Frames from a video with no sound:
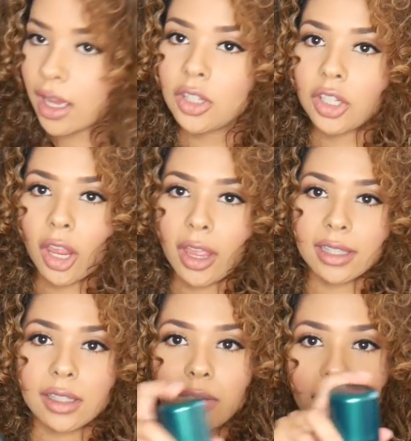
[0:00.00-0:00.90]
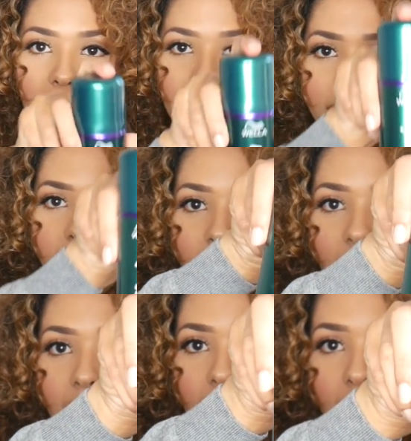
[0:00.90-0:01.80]
that I do is I'll get
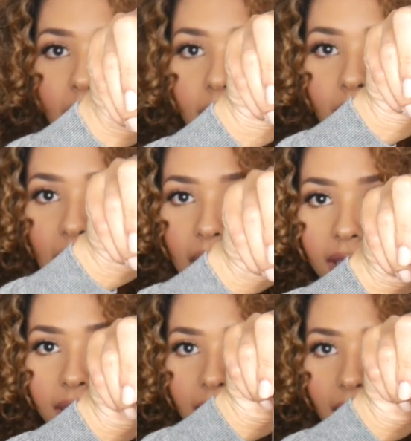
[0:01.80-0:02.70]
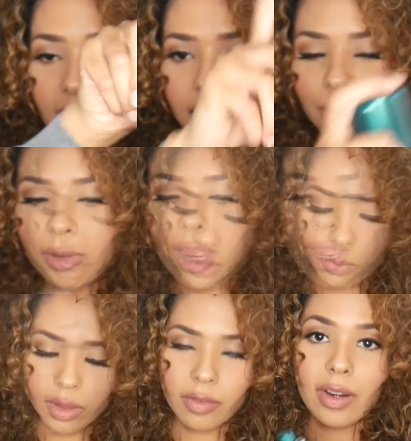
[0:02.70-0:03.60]
this
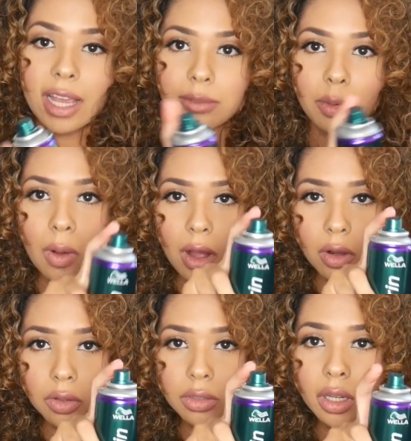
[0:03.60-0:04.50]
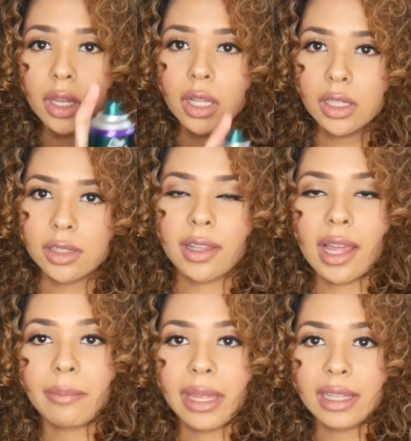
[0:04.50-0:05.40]
hairspray with a flexible hold, so
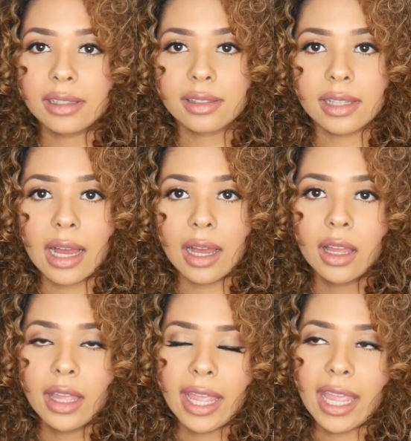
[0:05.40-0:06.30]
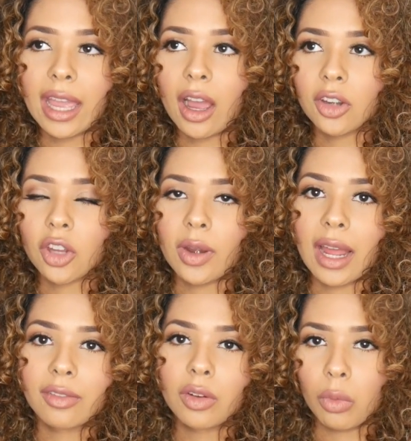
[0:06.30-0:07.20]
that means that I don't
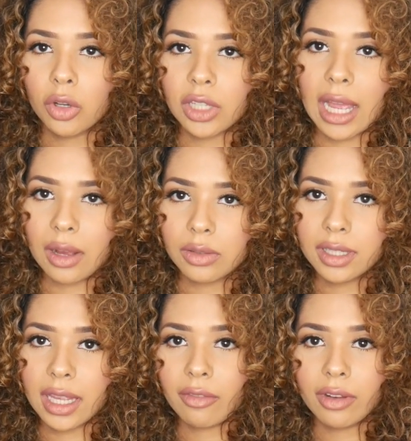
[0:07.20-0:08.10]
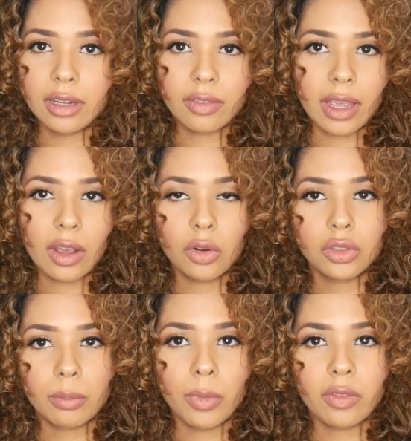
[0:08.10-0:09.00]
have to wash it out to get rid of it or
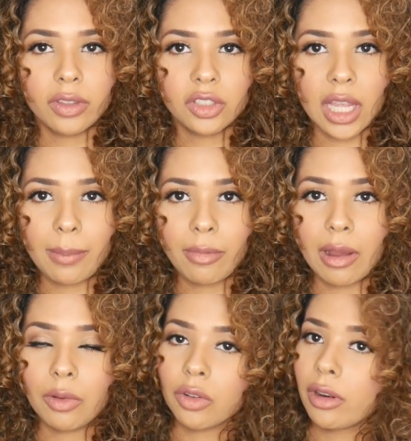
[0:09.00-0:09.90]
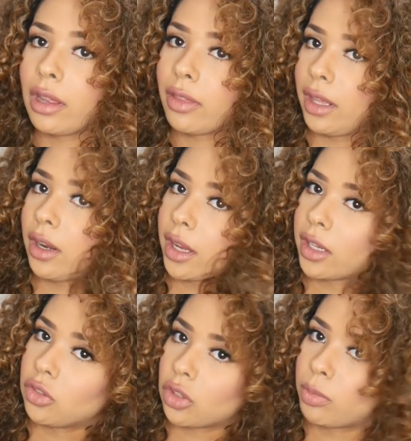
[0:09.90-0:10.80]
to move the shape around or anything. I
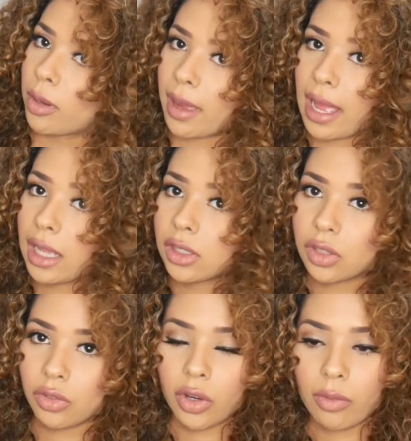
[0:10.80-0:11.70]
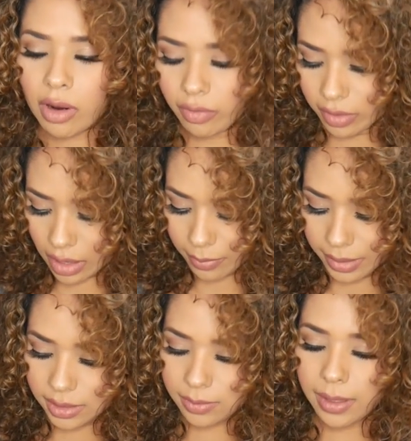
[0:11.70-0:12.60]
can just put my hands through and muff it up a
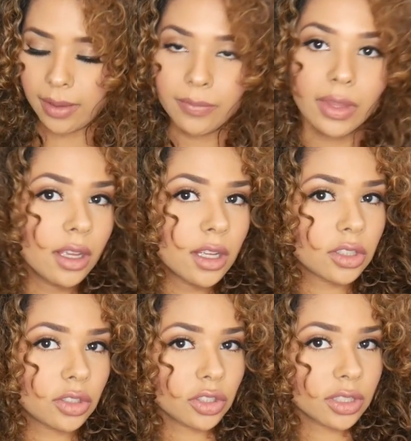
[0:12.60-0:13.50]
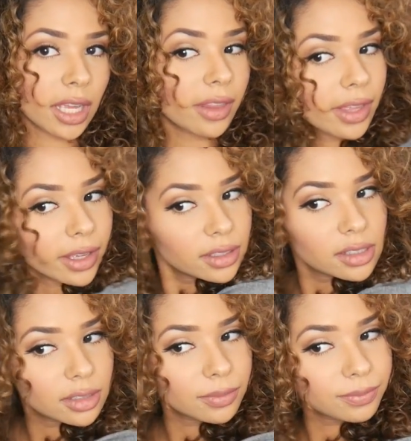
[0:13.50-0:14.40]
little bit. So just get
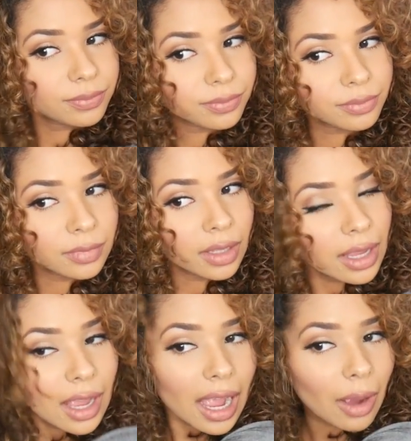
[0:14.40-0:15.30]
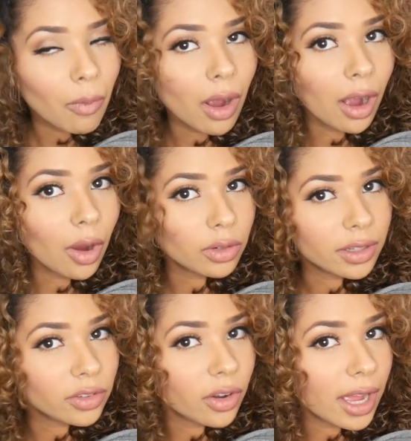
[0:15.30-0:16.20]
this, and while
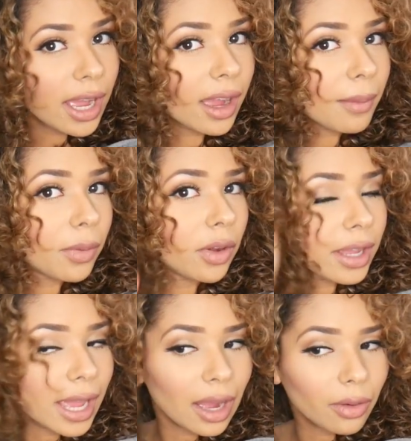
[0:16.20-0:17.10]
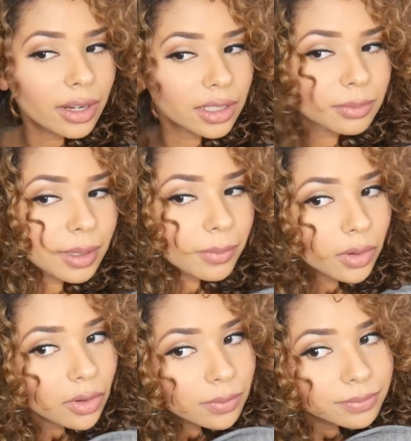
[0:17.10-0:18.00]
holding your hair and pulling it out a little bit
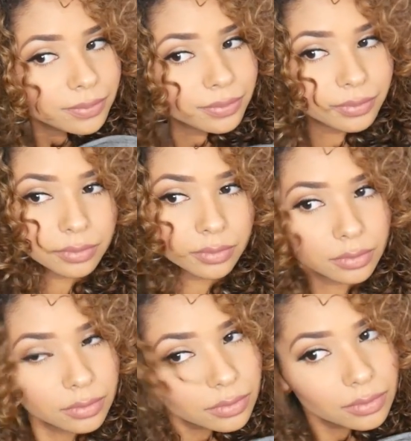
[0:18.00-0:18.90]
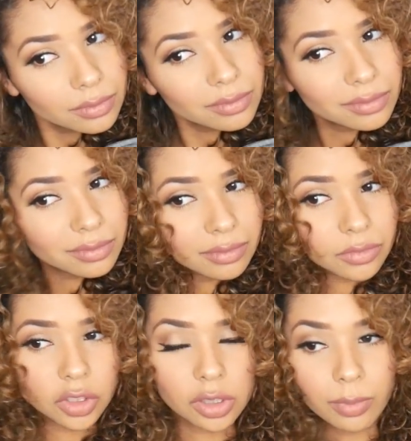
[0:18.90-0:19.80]
more, just
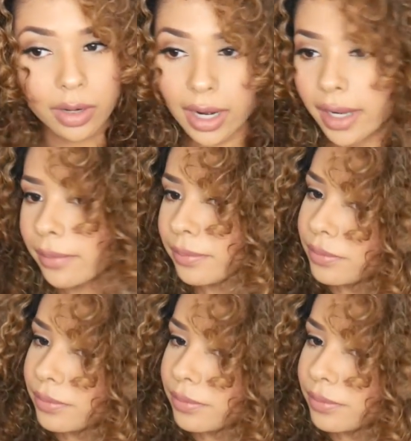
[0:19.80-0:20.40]
spray.